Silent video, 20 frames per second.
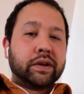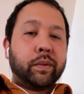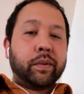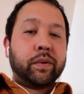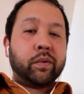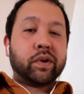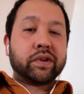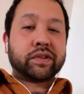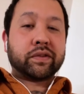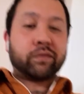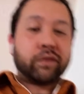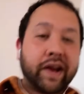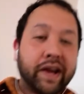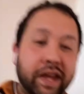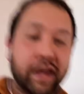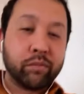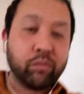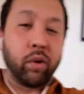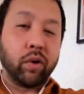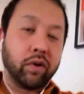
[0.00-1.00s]
Jimmy was a
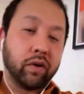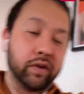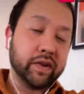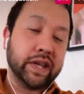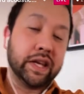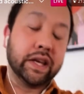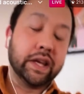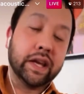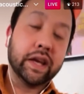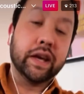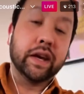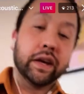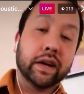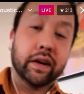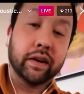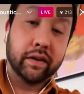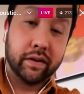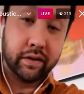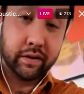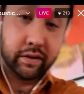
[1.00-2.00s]
wrecking ball.
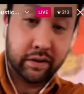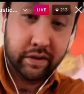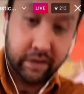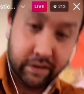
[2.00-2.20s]
Yeah.